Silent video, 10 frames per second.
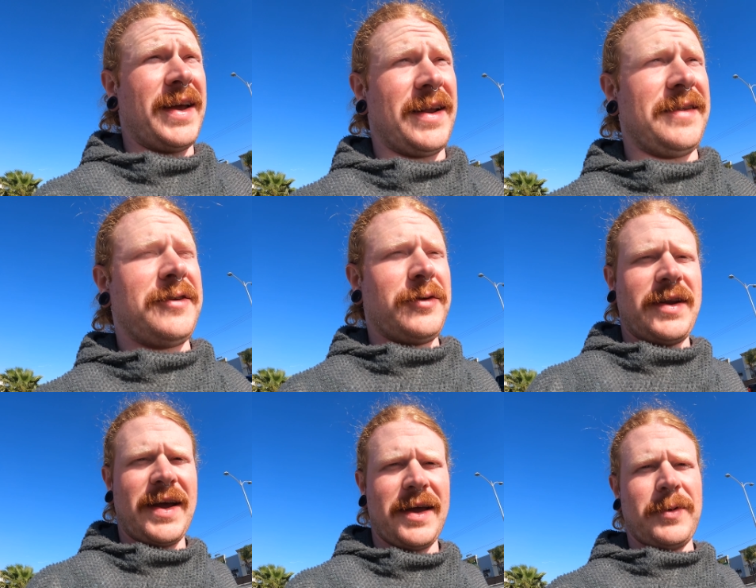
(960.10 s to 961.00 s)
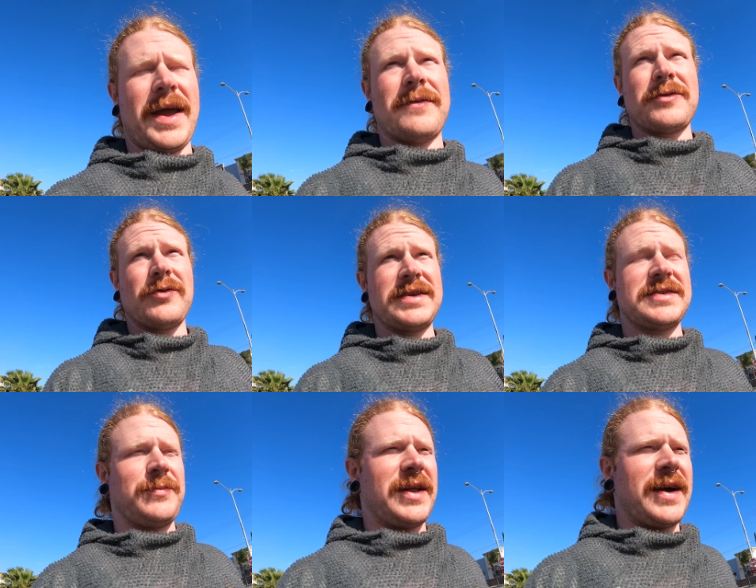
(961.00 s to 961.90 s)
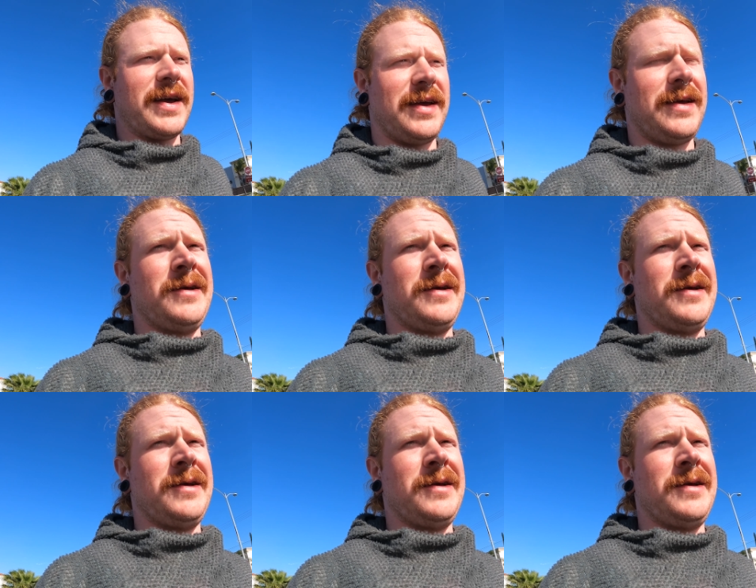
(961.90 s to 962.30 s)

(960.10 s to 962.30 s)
to get into today. We have to resupply.